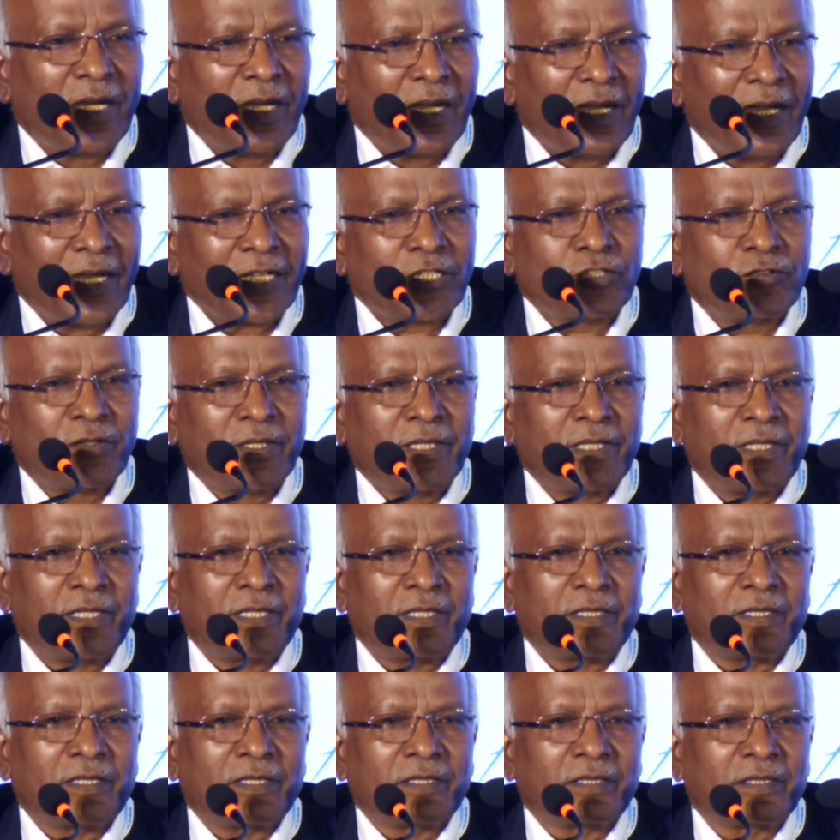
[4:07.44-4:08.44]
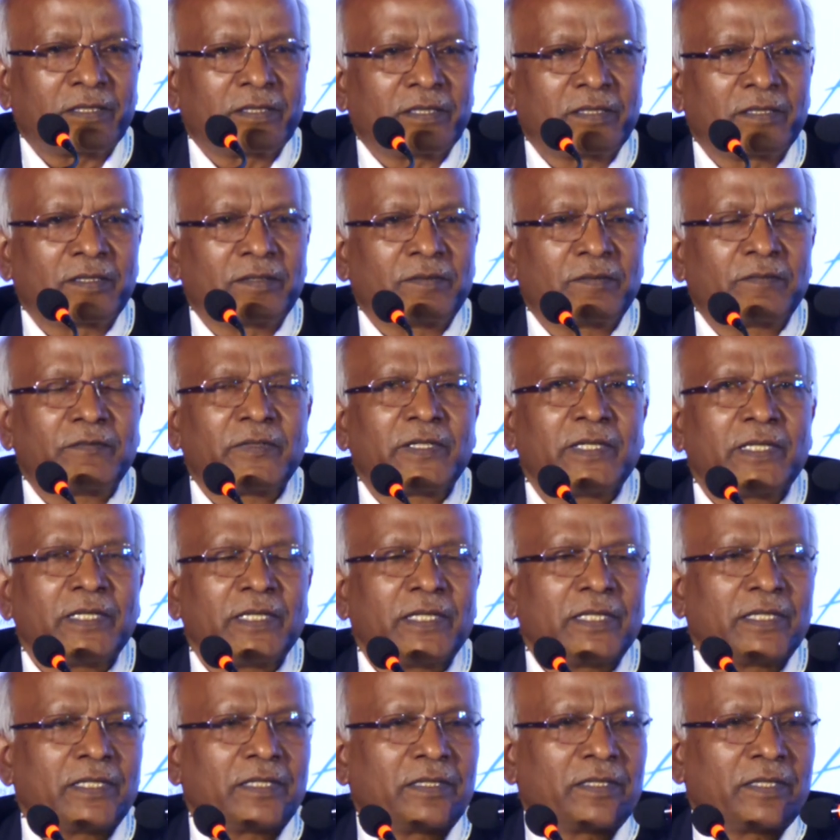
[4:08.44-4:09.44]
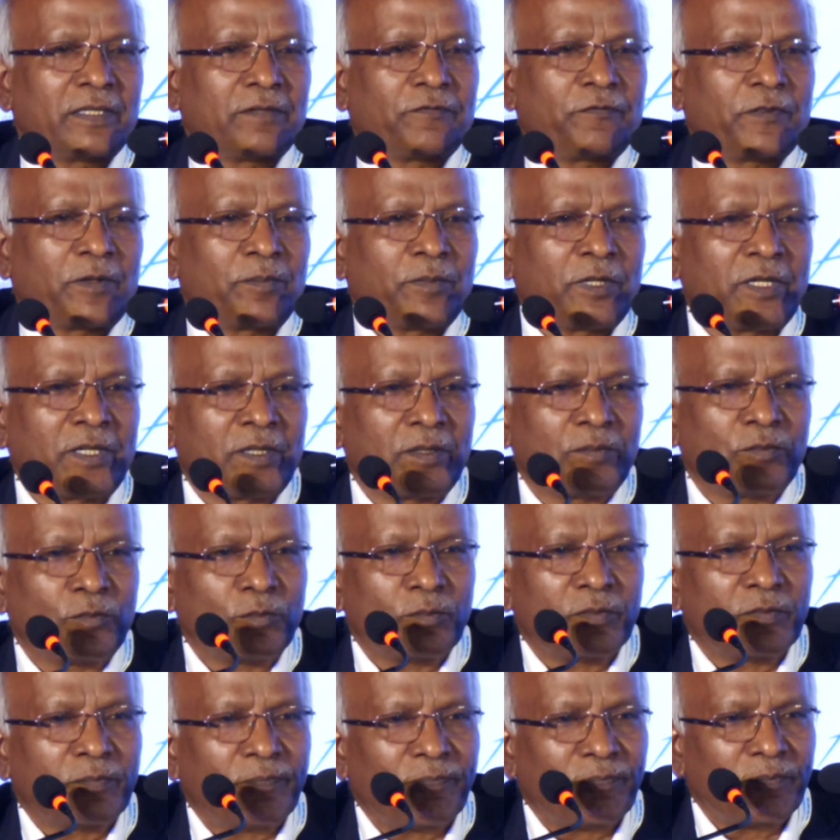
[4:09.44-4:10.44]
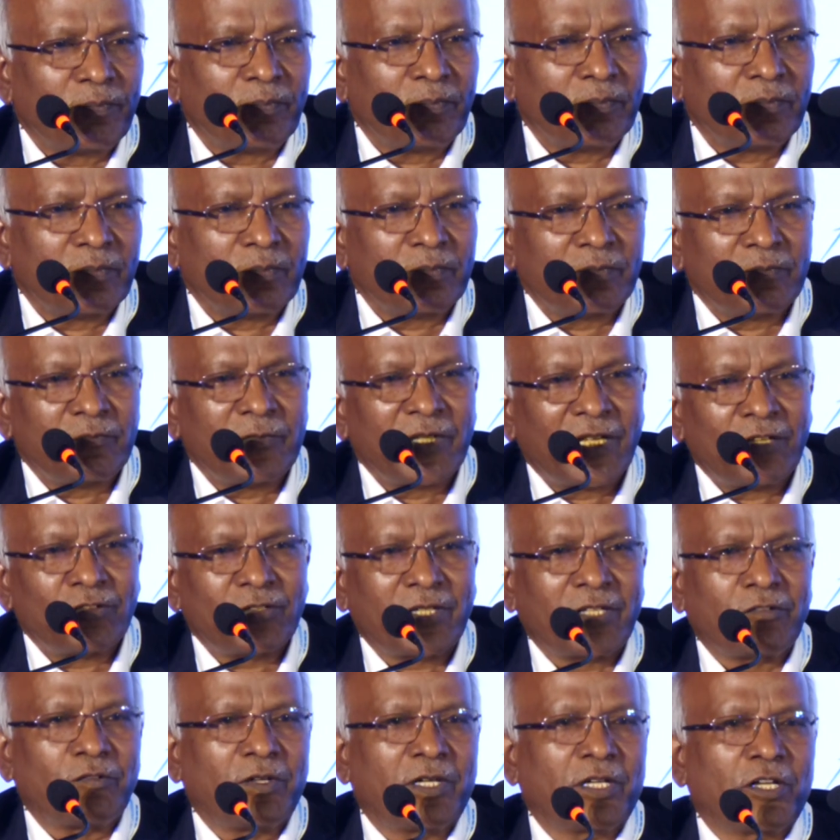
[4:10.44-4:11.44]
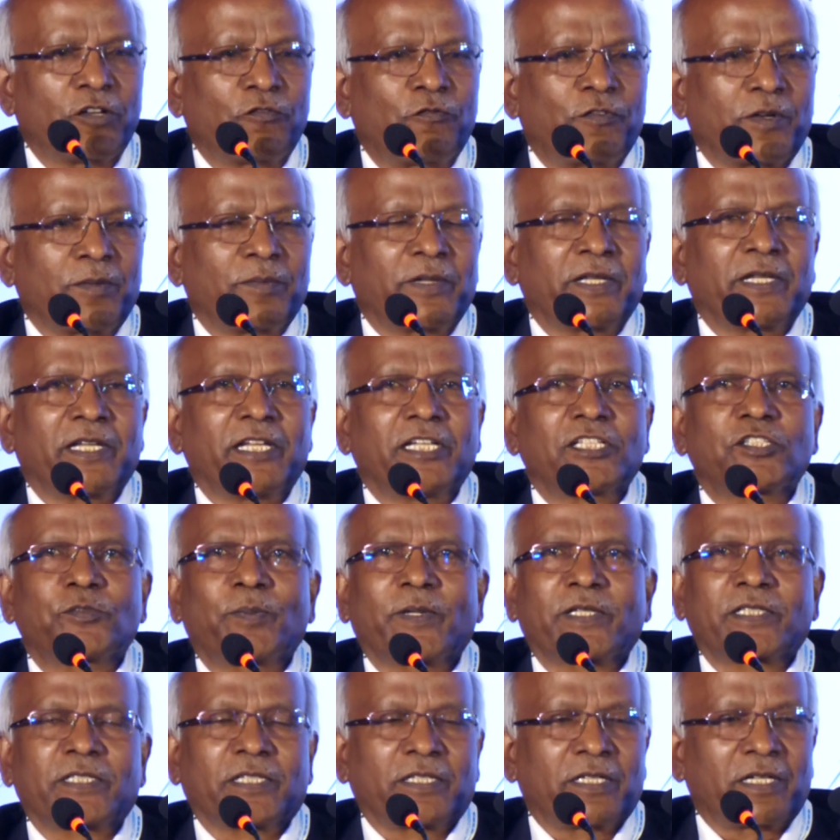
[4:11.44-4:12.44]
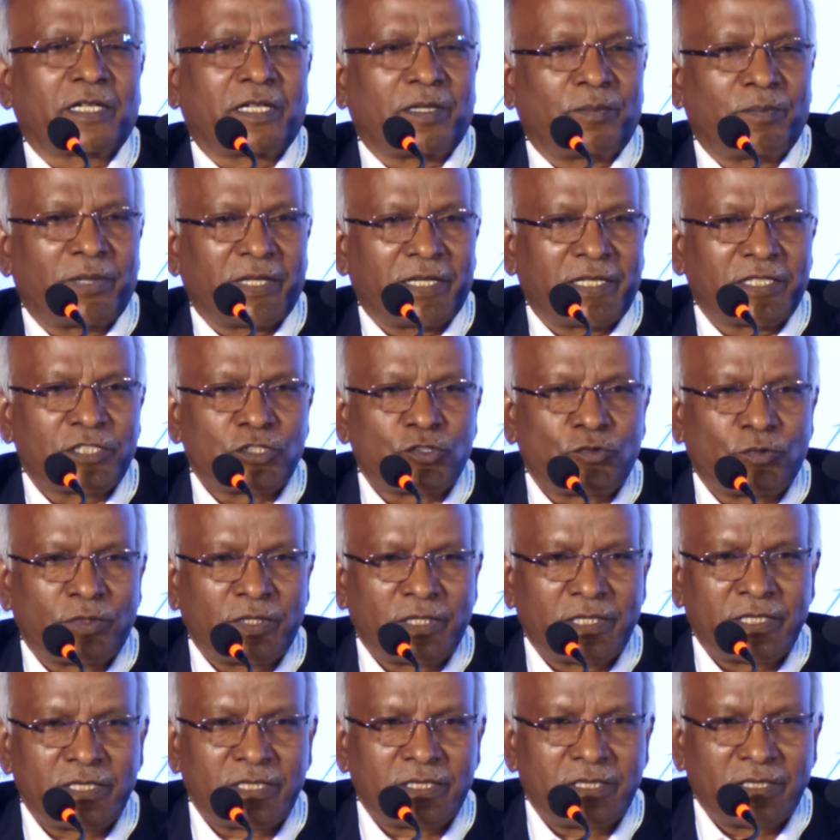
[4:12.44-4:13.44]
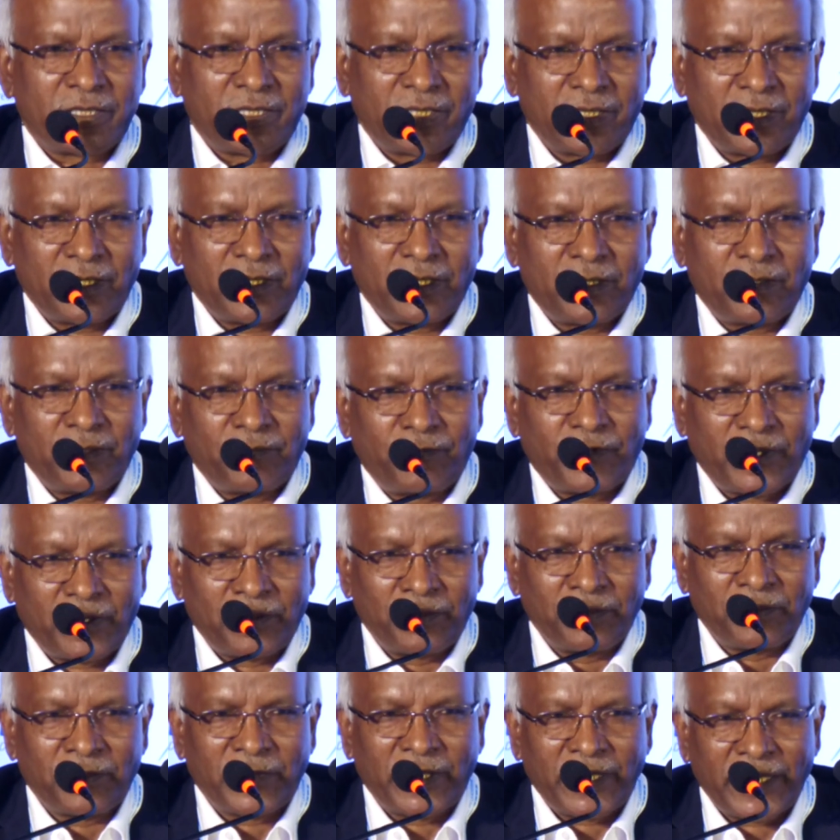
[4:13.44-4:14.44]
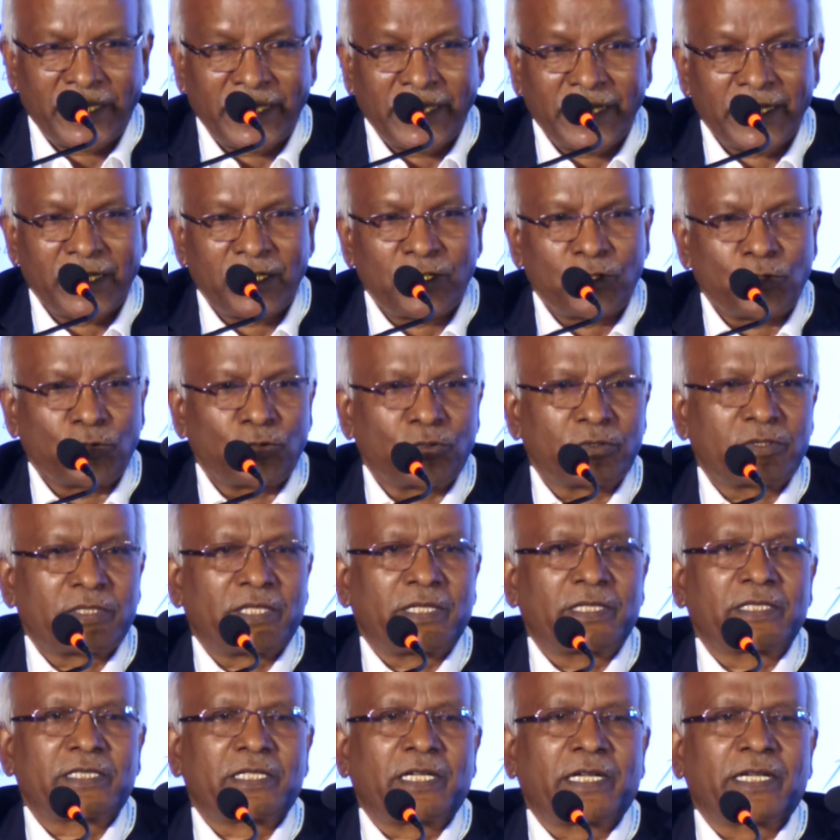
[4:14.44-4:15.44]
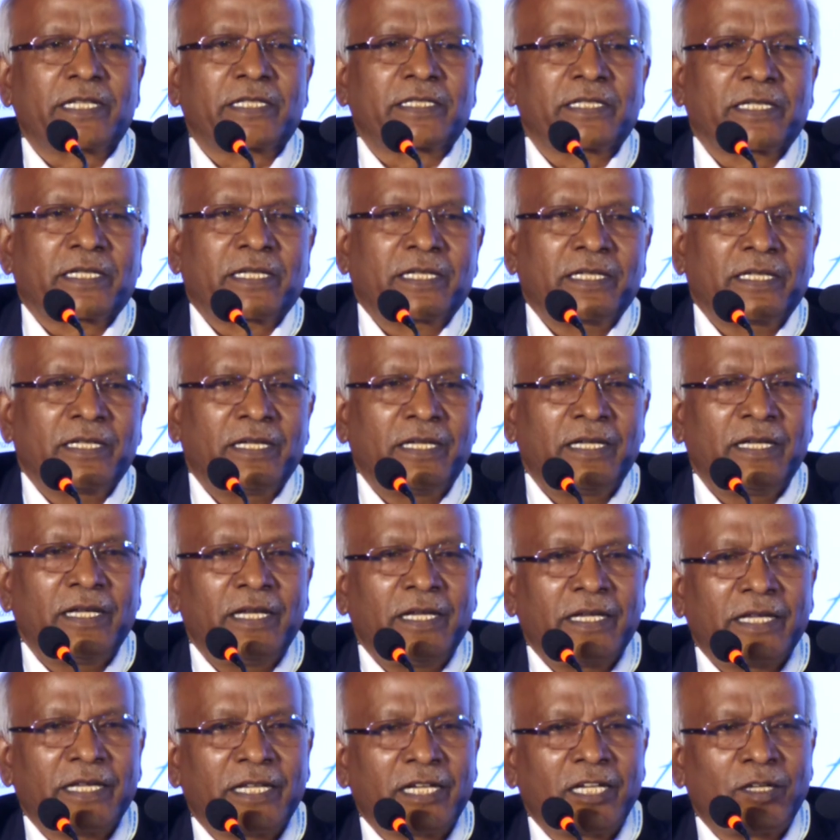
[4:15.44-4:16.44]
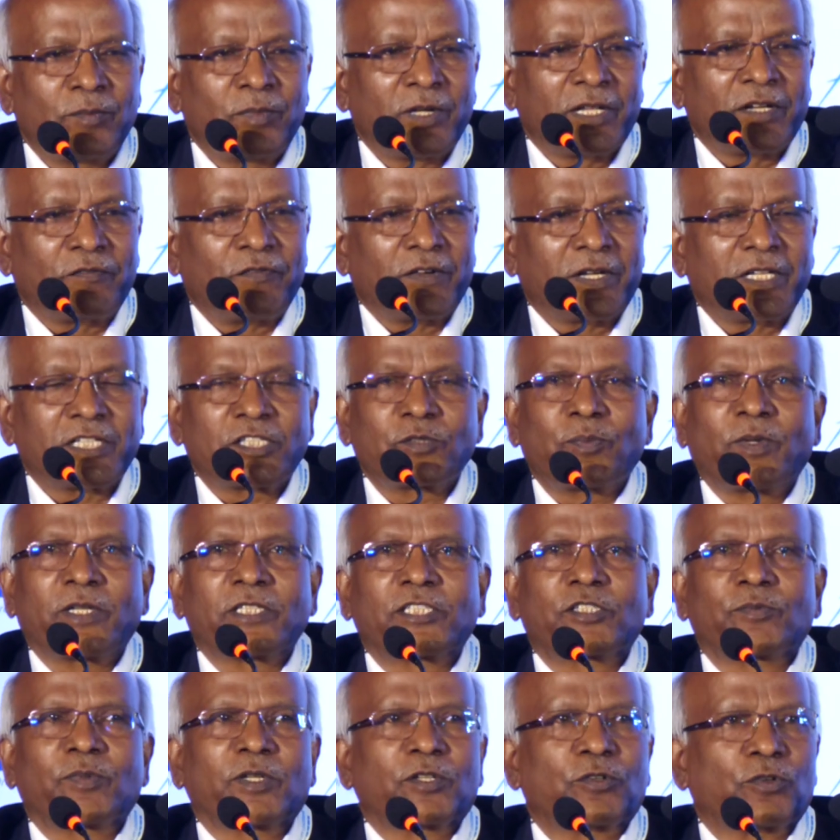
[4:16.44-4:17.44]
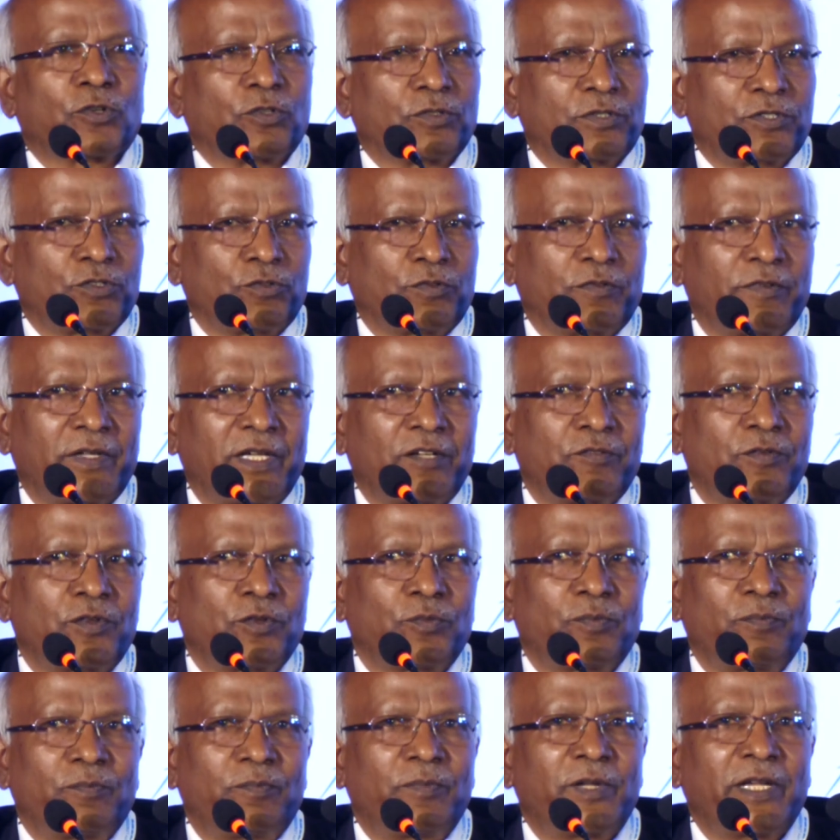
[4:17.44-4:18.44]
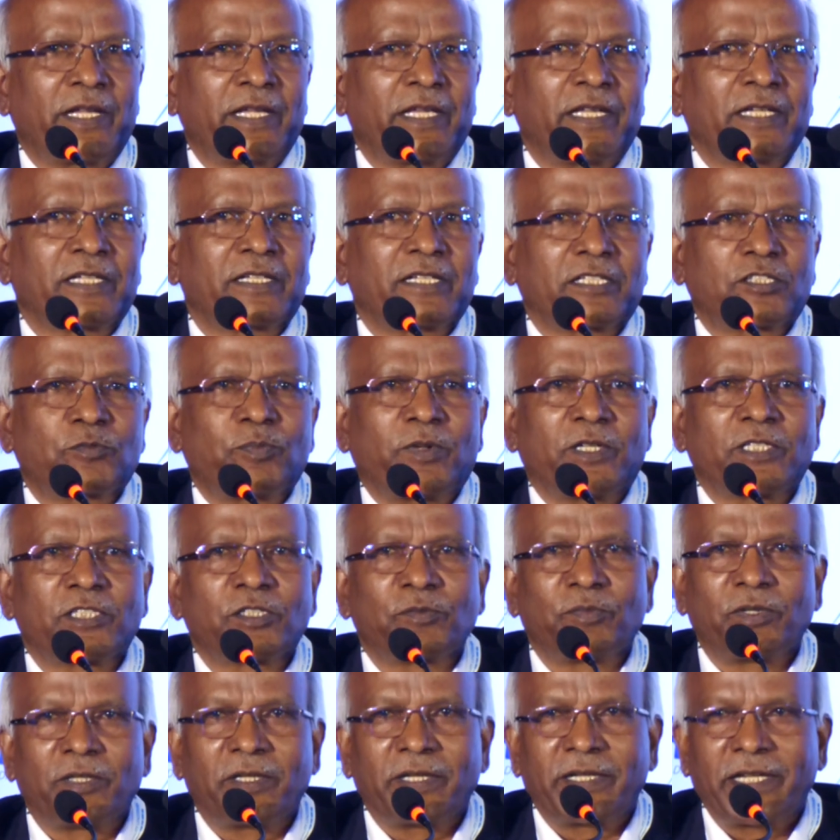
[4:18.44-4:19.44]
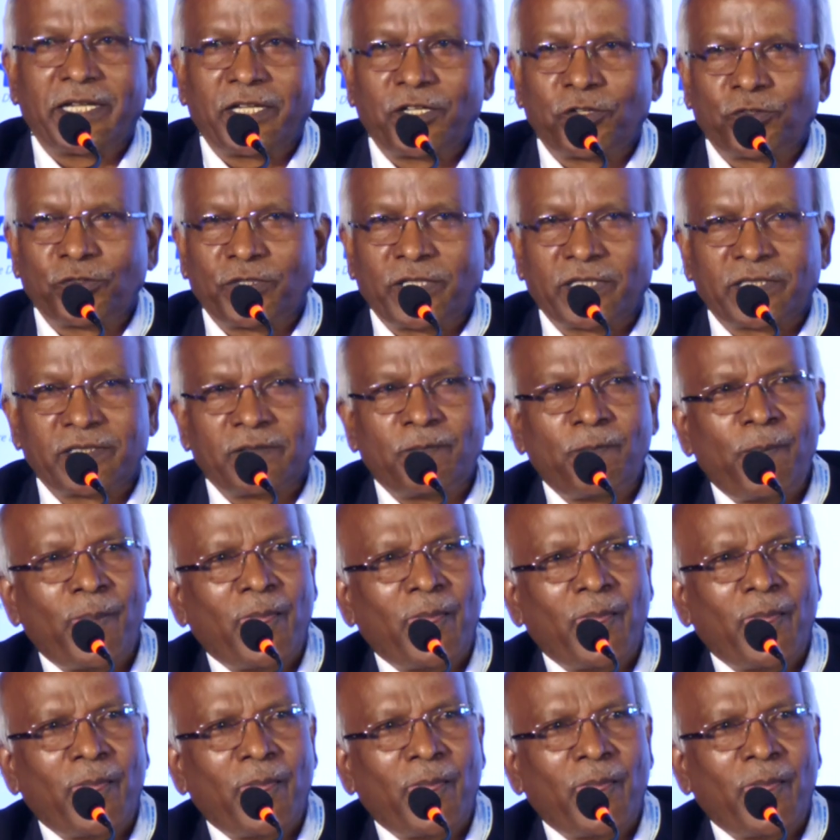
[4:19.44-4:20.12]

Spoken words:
actually we have to evolve from an inspection and compliance towards from there to a strategic enabler for responsible growth. So we have to bring in responsibility into this.